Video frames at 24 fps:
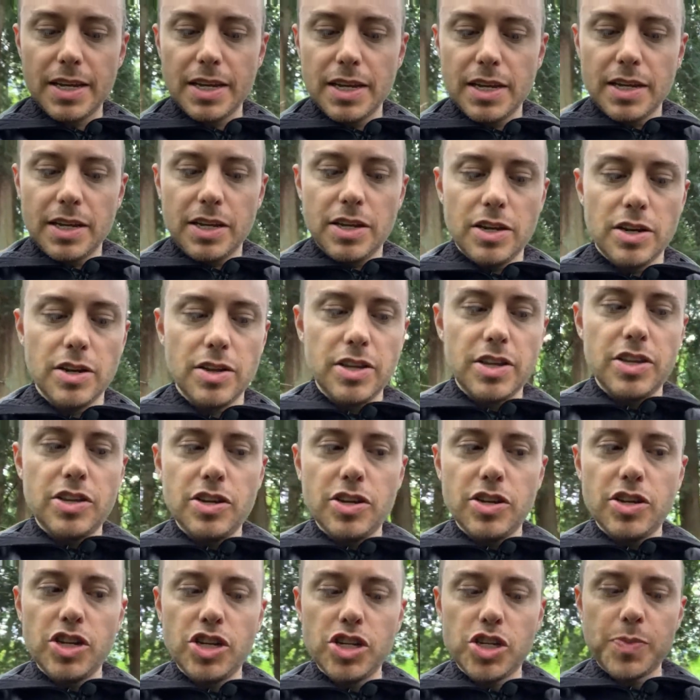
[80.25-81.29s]

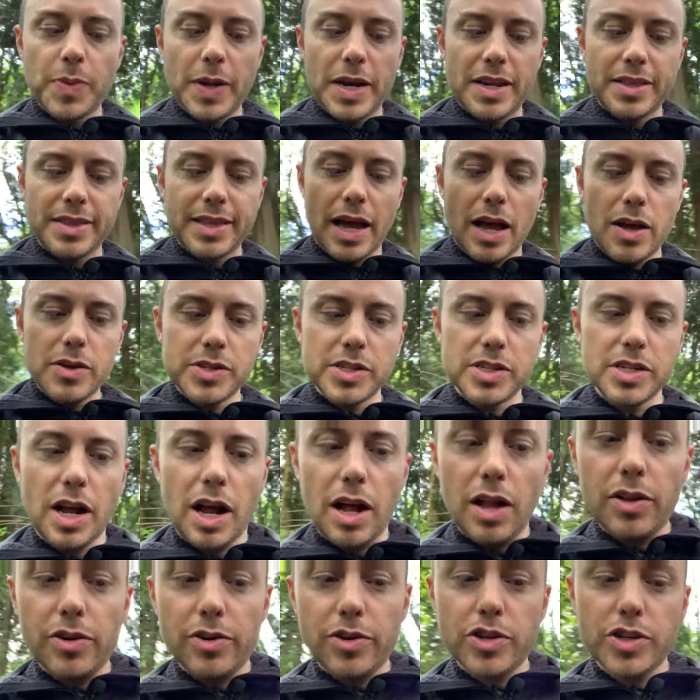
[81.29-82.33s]
you spend
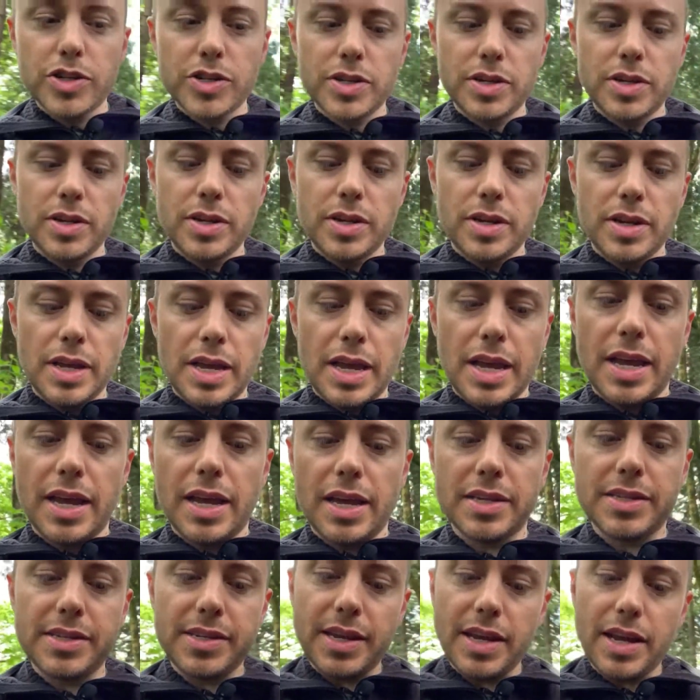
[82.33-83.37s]
$1,000
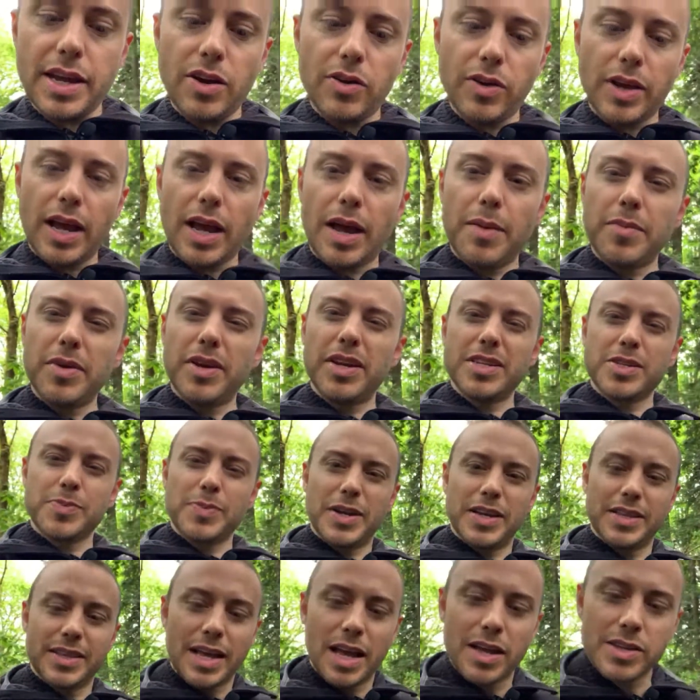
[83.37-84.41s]
and say, okay, I'm going to spend
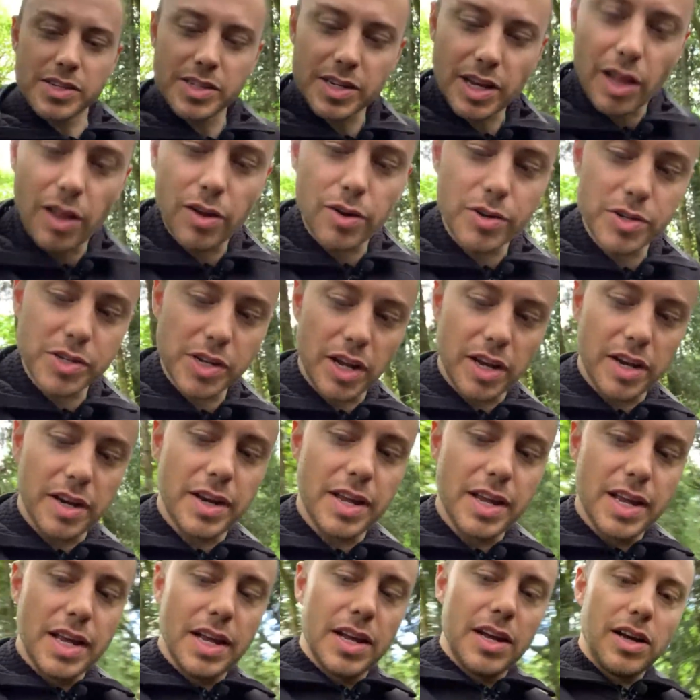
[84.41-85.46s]
$1,000
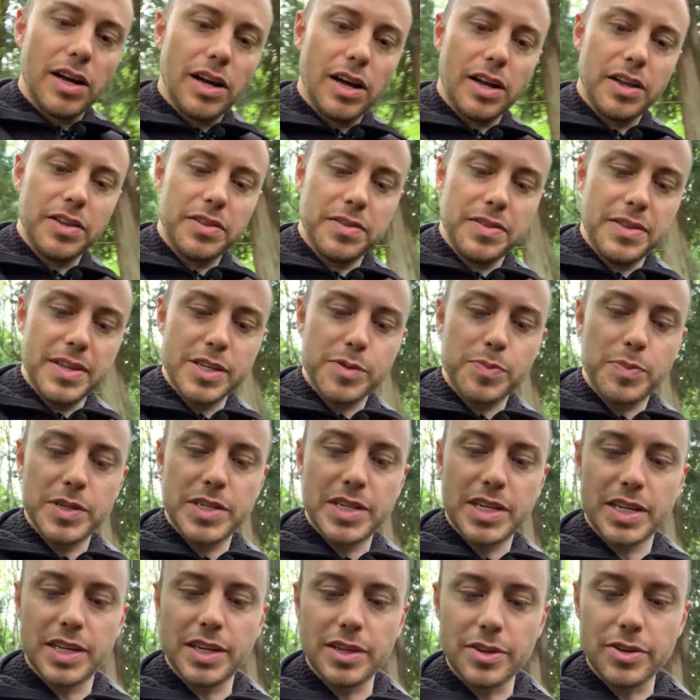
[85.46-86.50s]
on this
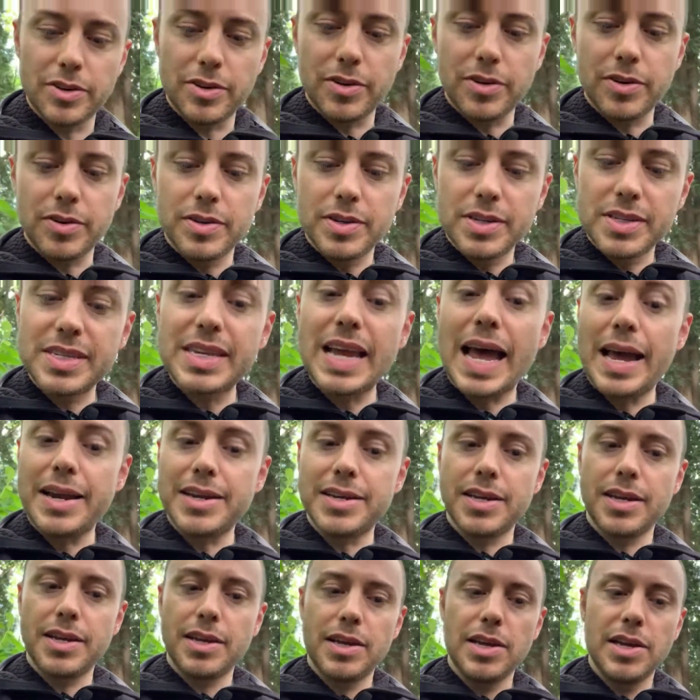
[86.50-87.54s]
particular set
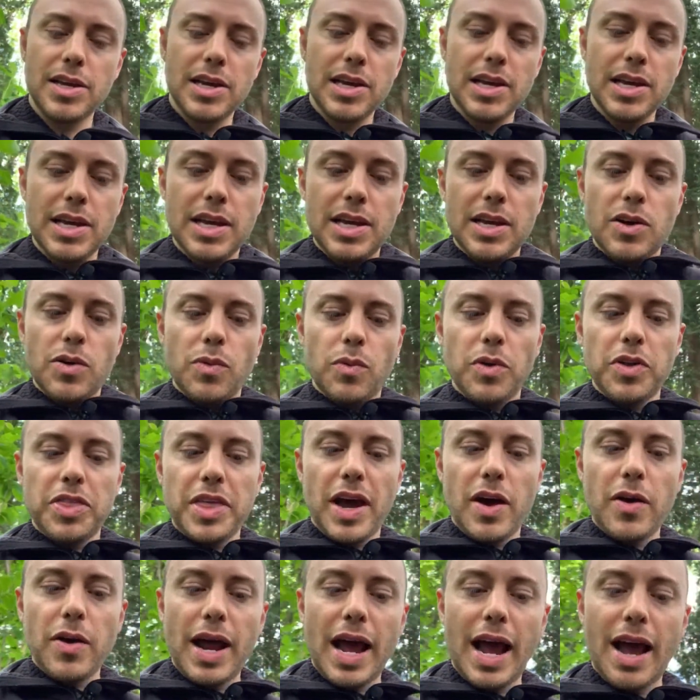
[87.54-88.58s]

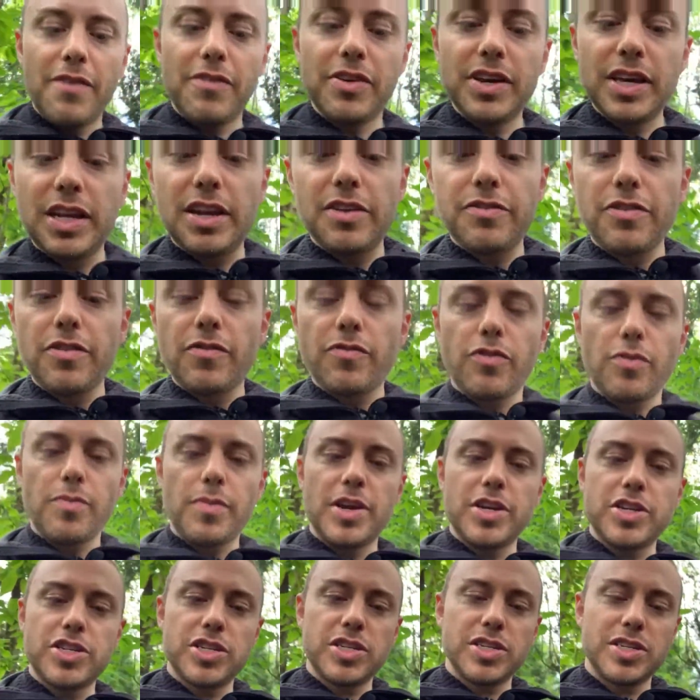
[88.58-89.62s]
without having enough
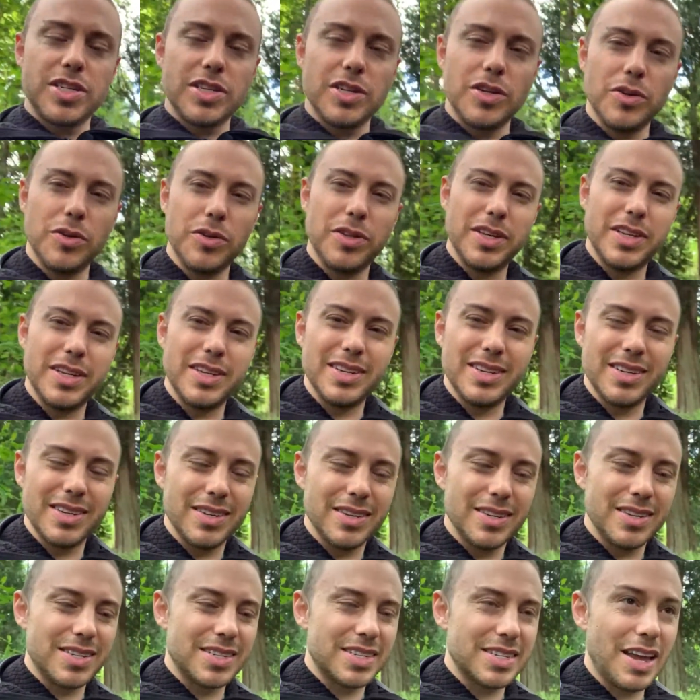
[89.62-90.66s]
information to know that
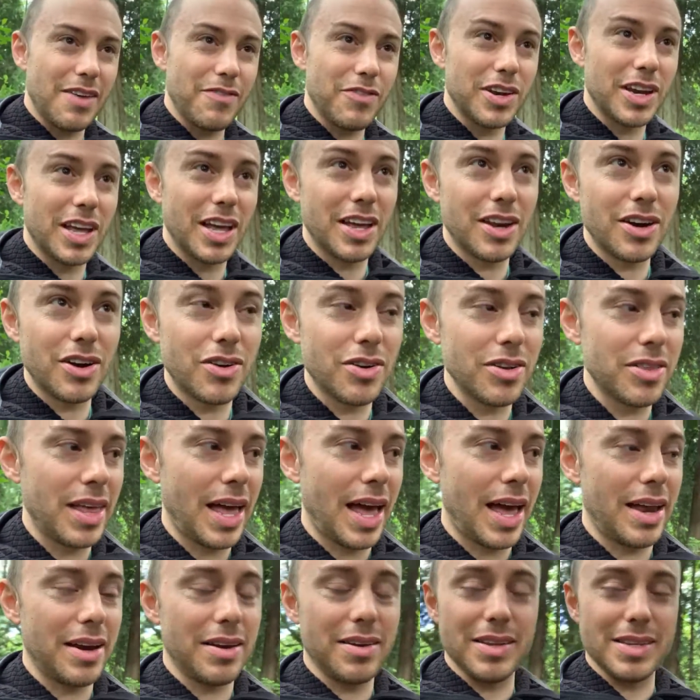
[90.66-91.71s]
700 of
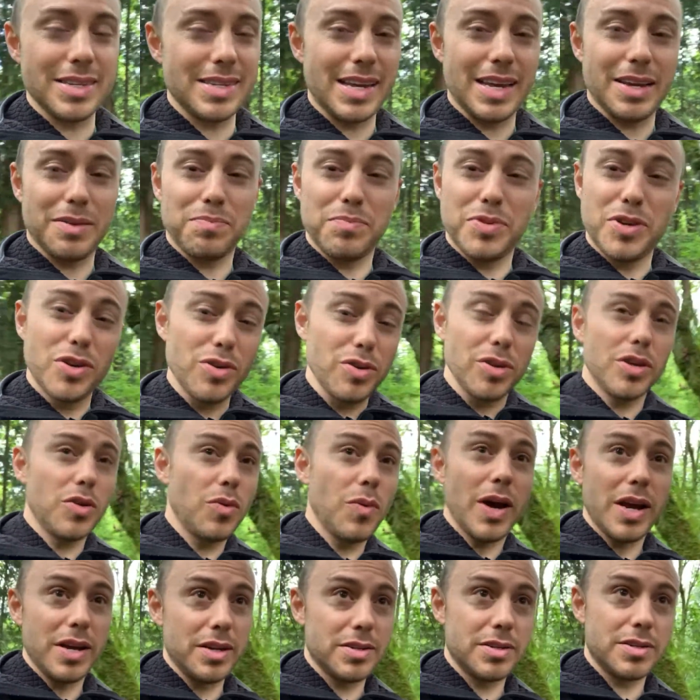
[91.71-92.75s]
that is like purely
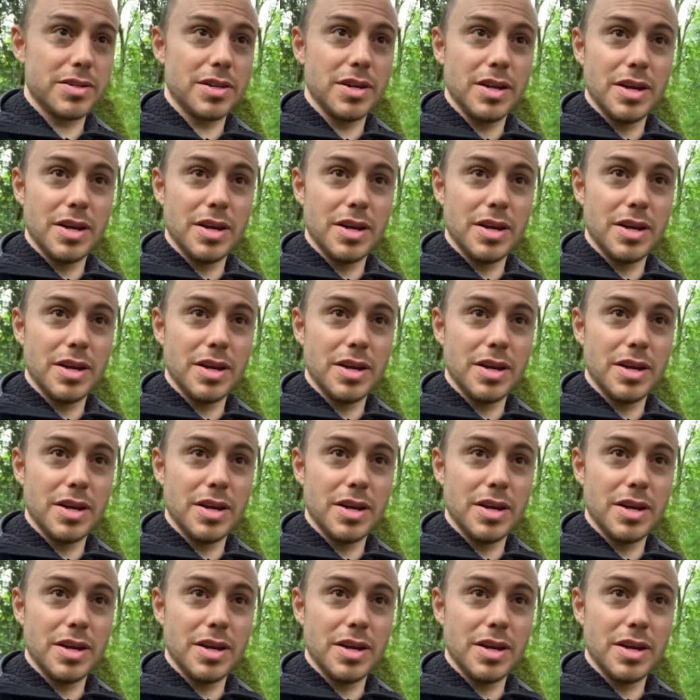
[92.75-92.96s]
waste.